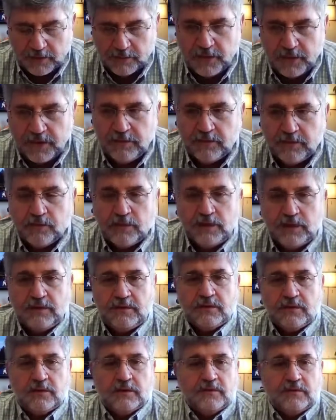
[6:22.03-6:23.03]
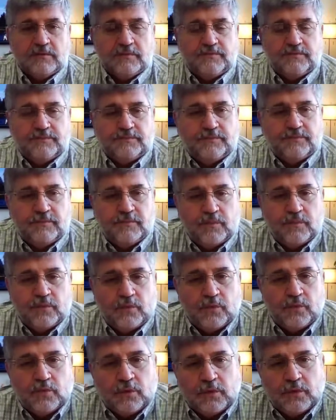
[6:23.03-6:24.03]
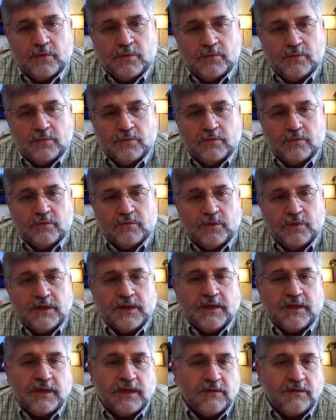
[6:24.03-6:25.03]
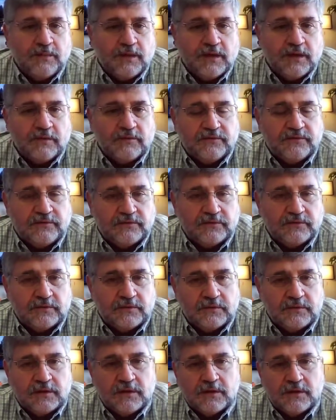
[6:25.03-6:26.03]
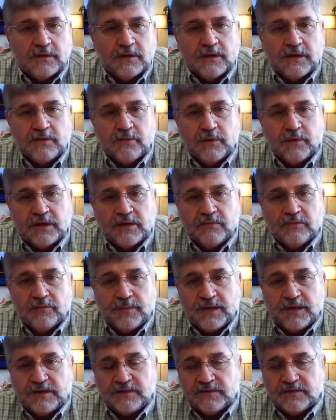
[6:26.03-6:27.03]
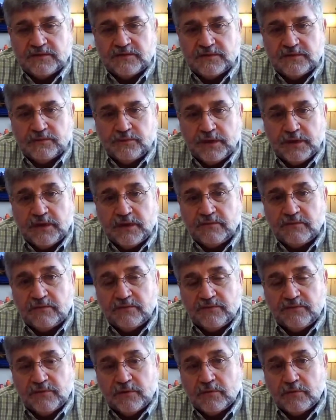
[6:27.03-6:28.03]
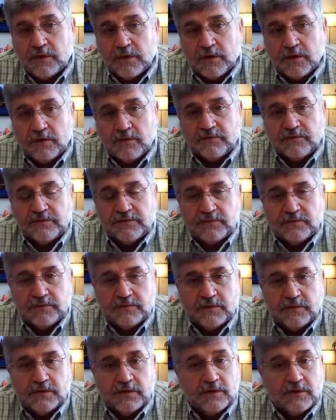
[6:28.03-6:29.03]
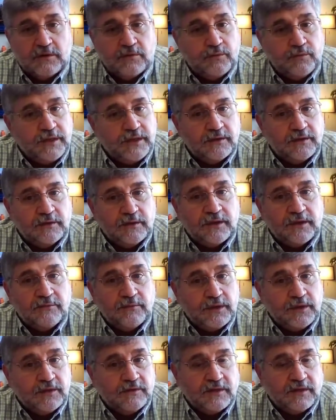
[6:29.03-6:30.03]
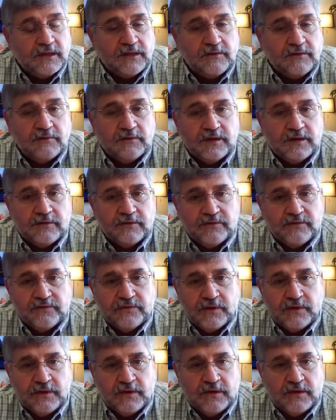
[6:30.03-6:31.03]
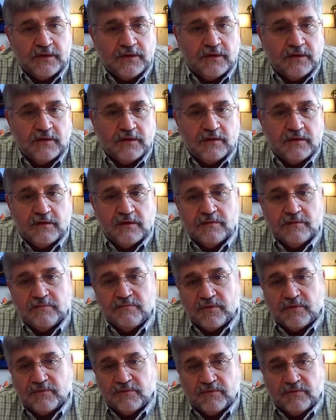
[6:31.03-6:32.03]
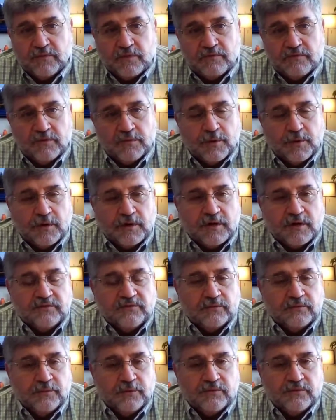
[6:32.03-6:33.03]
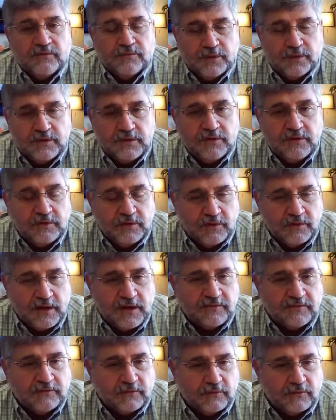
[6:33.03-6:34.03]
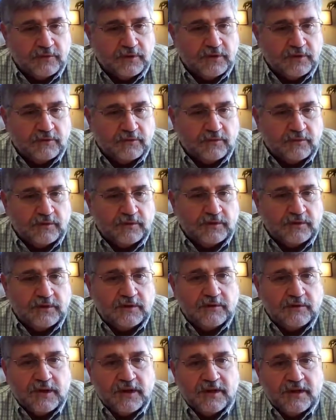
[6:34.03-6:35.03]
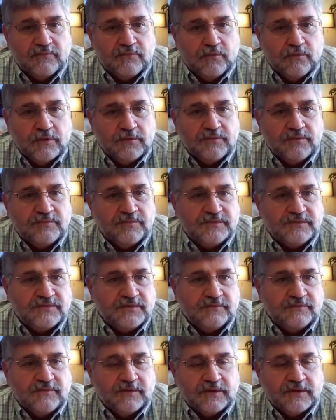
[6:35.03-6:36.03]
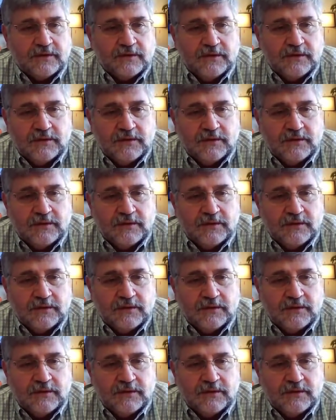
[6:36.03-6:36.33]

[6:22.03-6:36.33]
and we we um, we get emails uh, on a regular basis. We get phone calls, uh, we get we get thank you letters um, from our customers. But you you asked earlier, do you have one specific